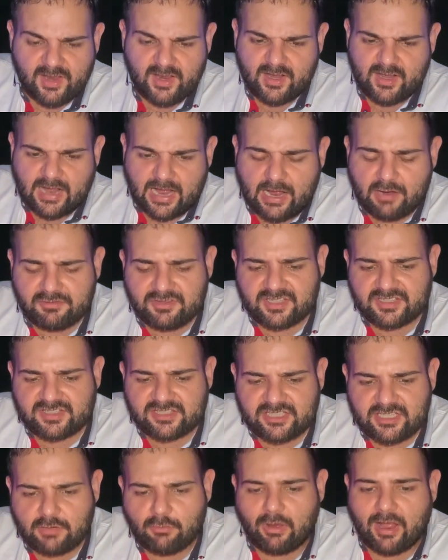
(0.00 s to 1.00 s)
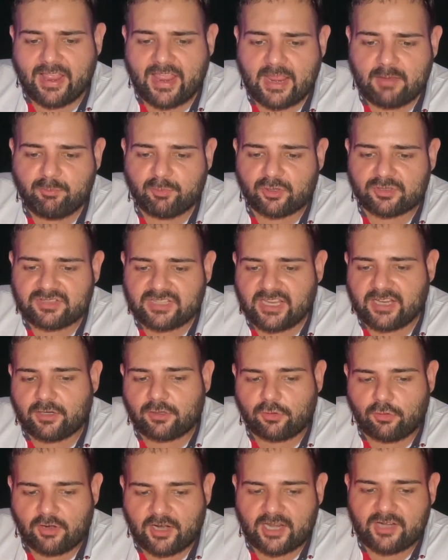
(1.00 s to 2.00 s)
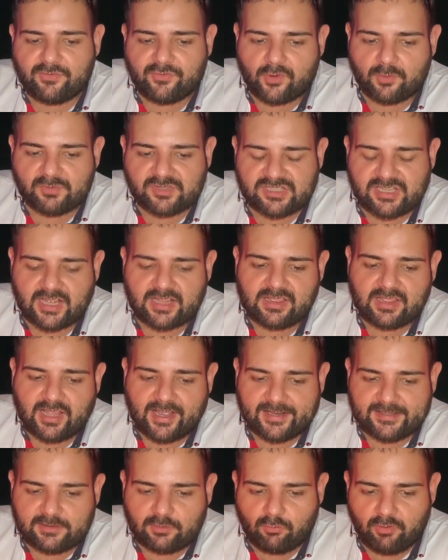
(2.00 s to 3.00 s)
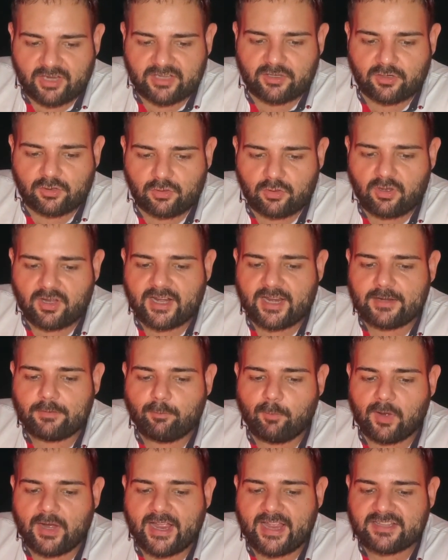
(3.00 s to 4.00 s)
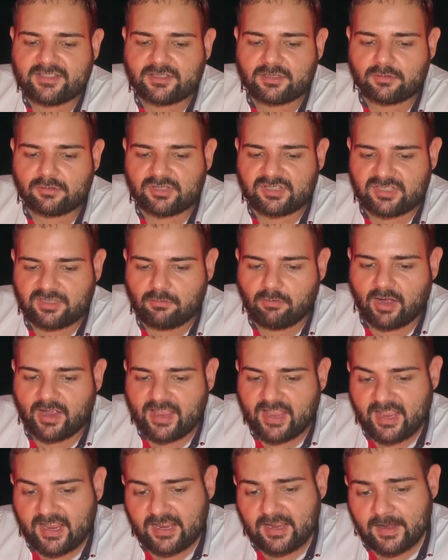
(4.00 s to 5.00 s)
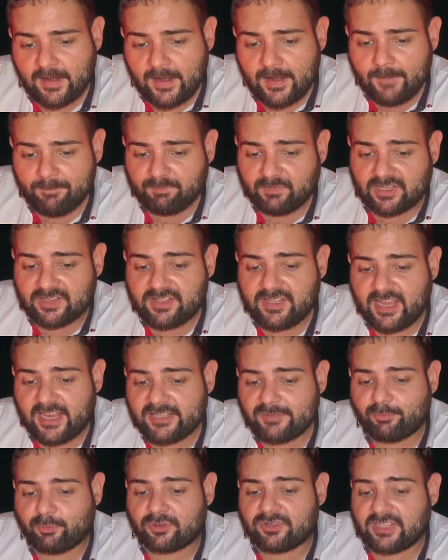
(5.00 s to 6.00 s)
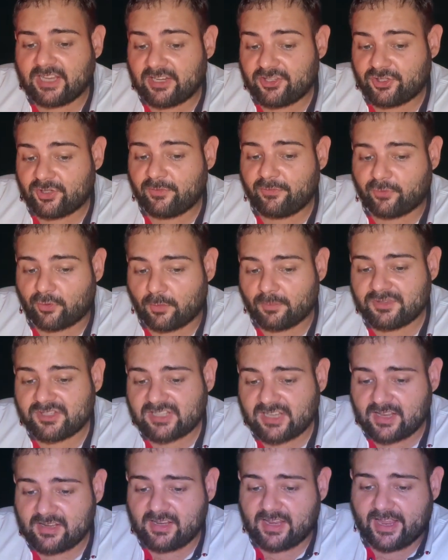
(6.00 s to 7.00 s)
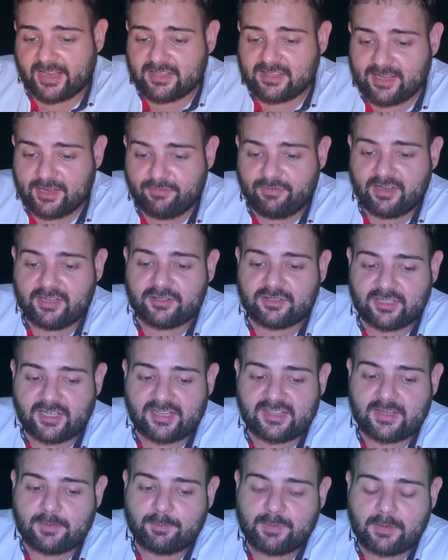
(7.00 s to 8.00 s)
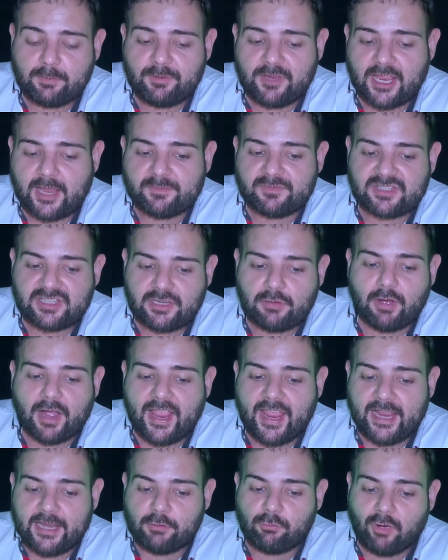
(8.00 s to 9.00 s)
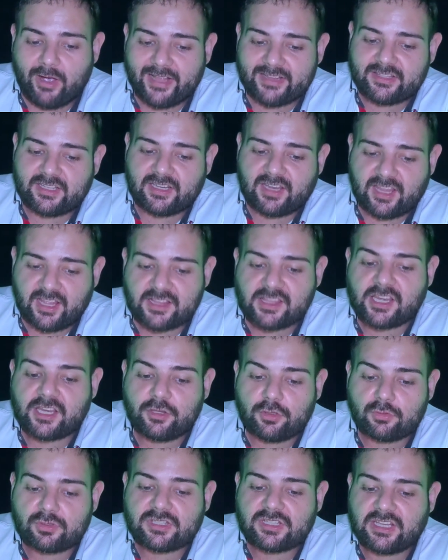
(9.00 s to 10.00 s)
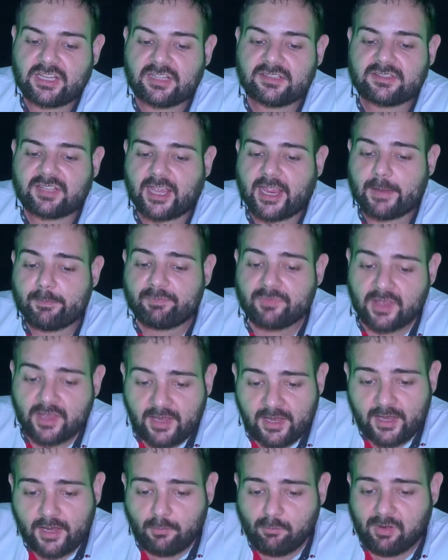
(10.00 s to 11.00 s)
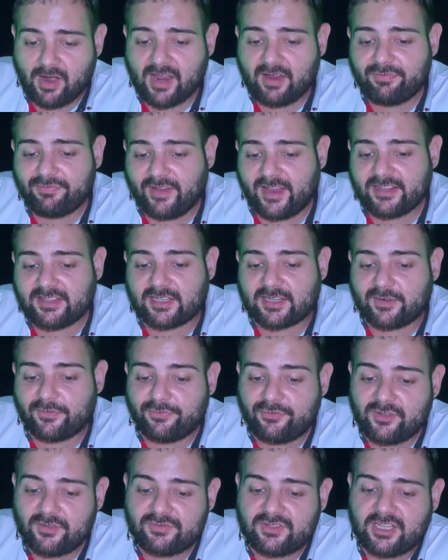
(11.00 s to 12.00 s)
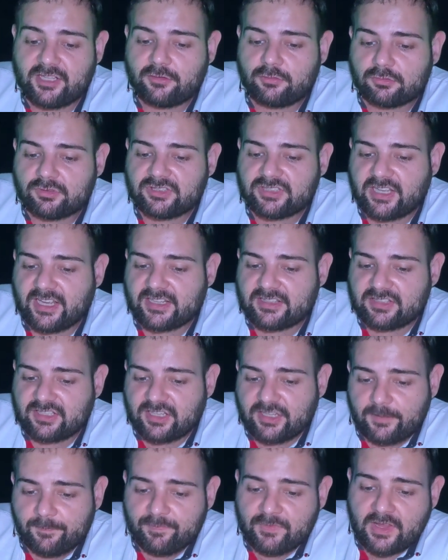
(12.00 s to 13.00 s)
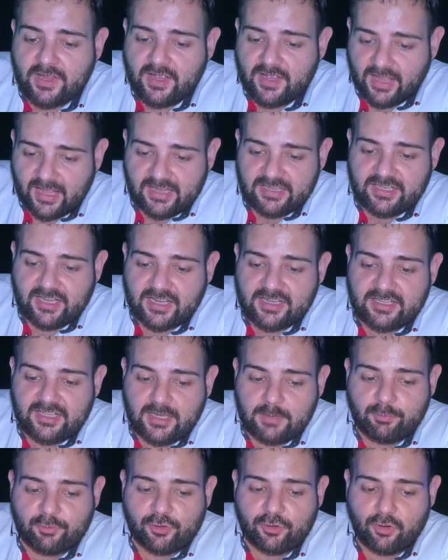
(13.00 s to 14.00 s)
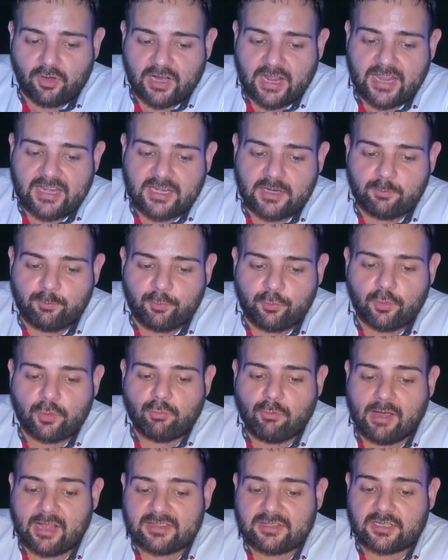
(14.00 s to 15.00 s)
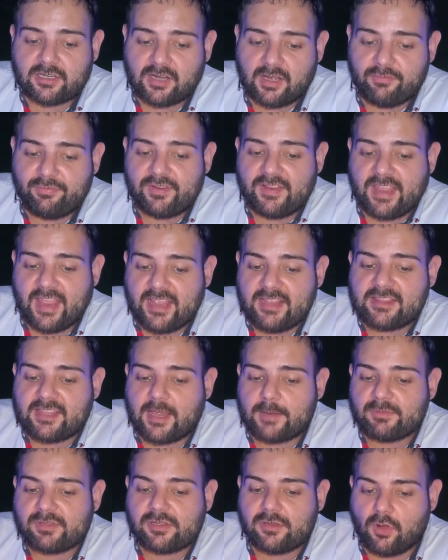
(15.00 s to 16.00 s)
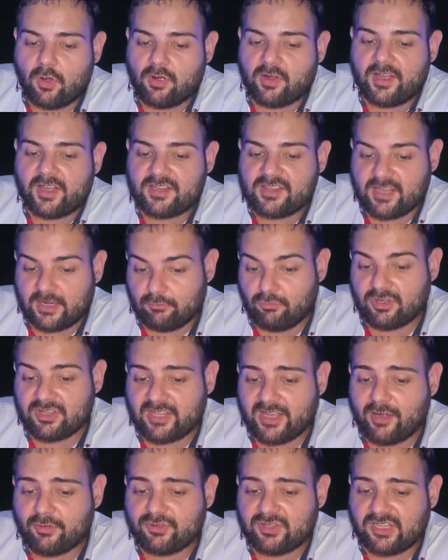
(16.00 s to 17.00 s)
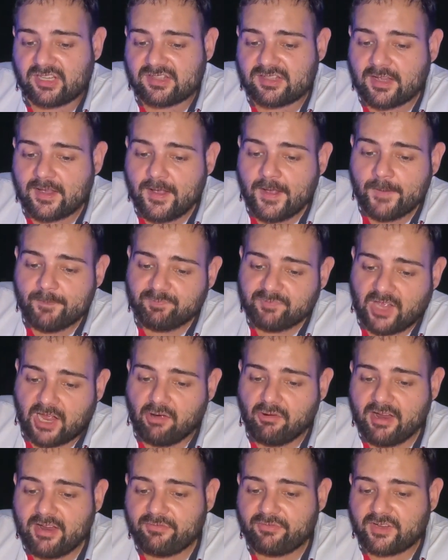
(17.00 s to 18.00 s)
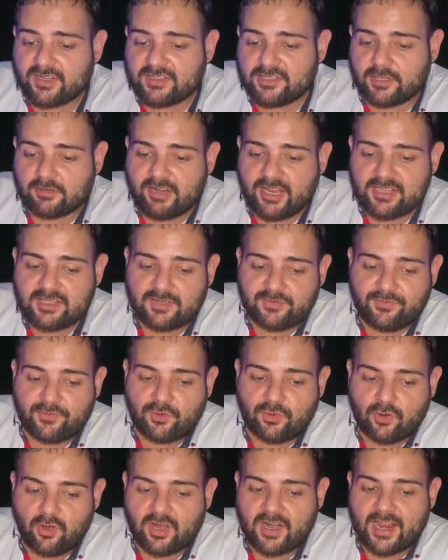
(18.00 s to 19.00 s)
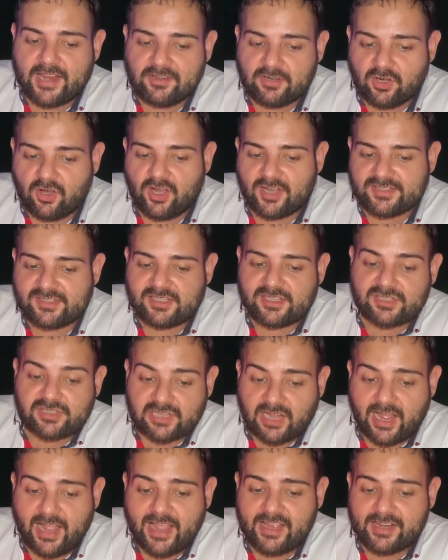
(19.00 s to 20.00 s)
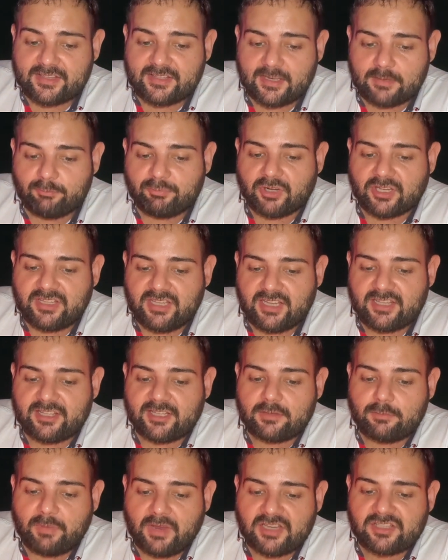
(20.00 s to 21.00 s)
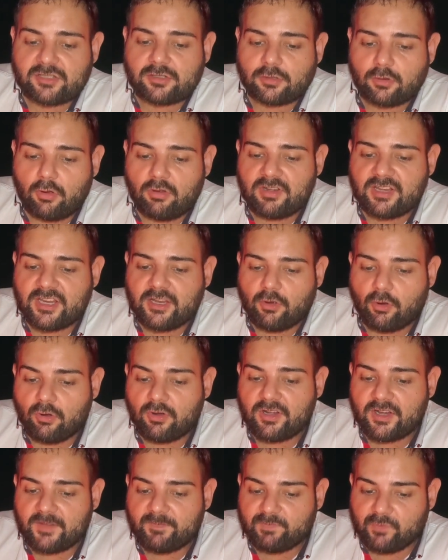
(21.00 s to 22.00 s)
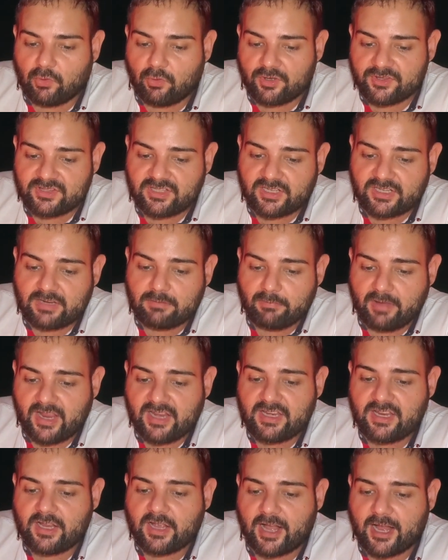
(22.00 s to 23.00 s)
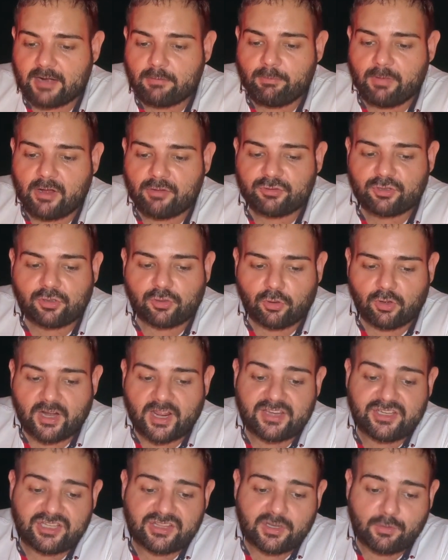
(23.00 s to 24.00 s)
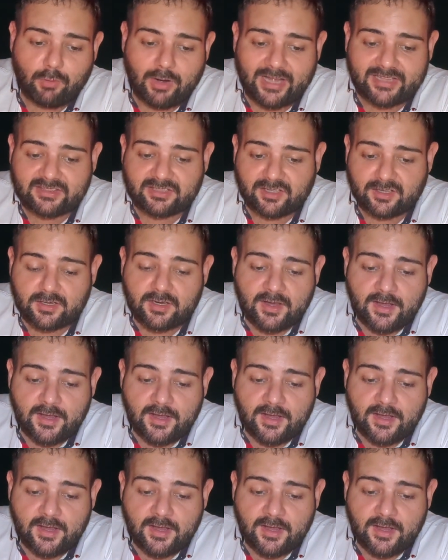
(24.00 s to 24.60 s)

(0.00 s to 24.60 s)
How does CYA protect chlorine from sunlight? When chlorine binds to CYA, it gains protection from sunlight. Having 30 ppm CYA in water can reduce kill time by a factor of 15 to 30 and can keep chlorine in pool water roughly 8 times longer than without it. However, the rate of chlorine loss is higher than predicted based solely on the remaining unbound chlorine in the water.